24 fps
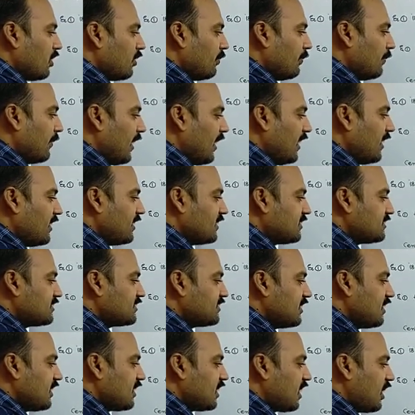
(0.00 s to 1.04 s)
minus
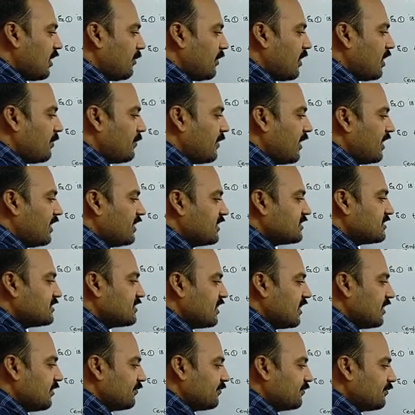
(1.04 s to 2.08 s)
g comma minus
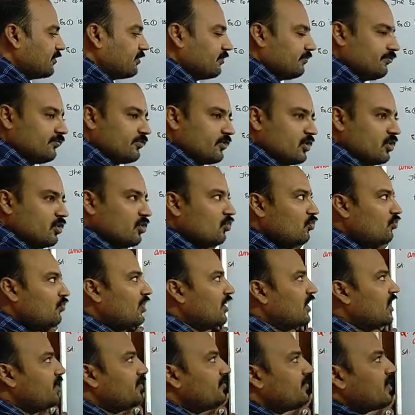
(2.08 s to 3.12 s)
f.
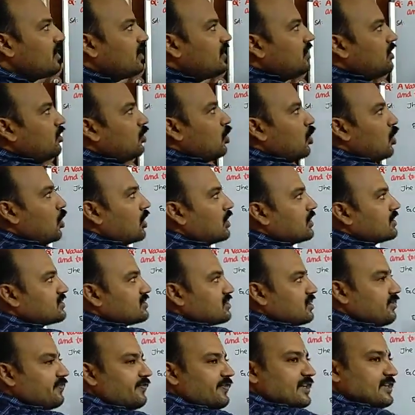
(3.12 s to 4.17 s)
Whenever locus
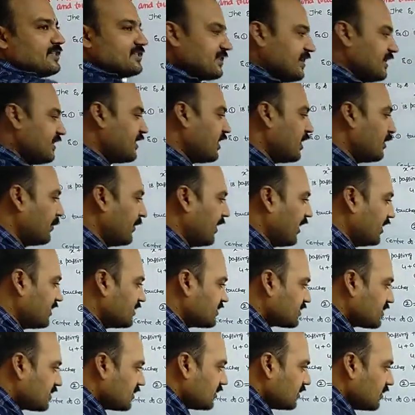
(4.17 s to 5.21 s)
of its center
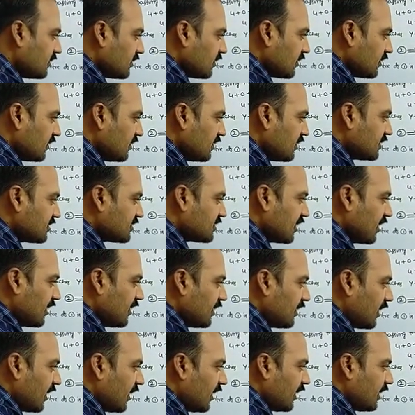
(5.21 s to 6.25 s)
means this
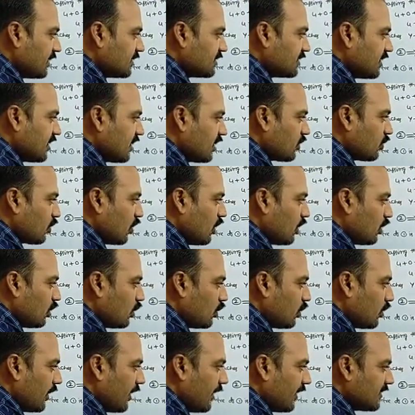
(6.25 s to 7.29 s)
center is equal
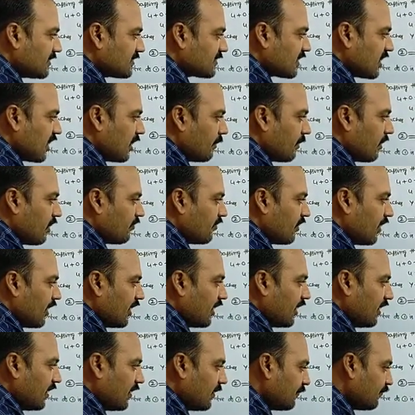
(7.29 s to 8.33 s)
to x comma
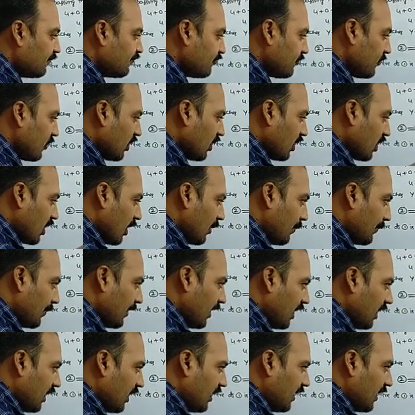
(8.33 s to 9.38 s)
y.
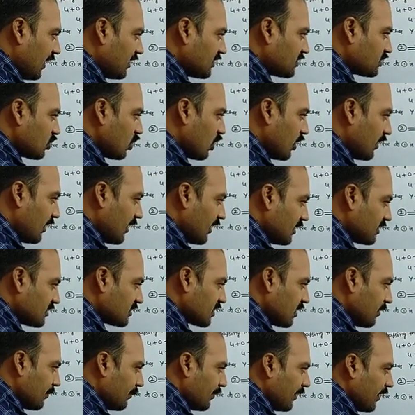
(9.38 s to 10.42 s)
Comparing x coordinates,
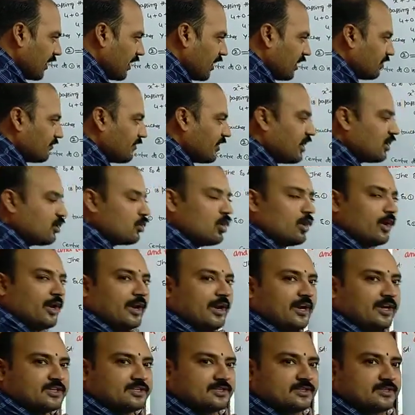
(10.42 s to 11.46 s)
comparing y
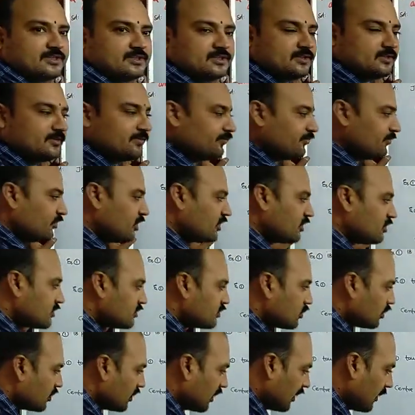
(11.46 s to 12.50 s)
coordinates.
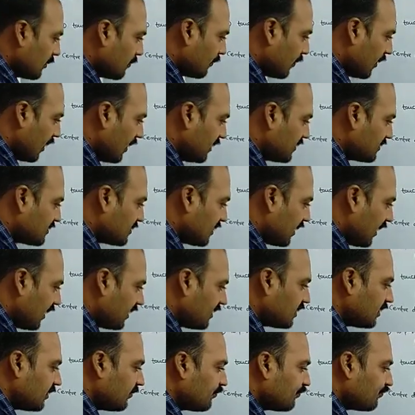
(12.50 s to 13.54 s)
So that implies
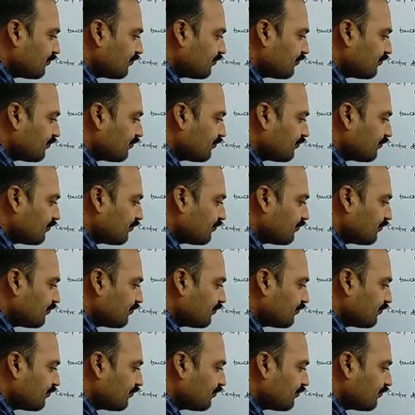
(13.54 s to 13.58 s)
that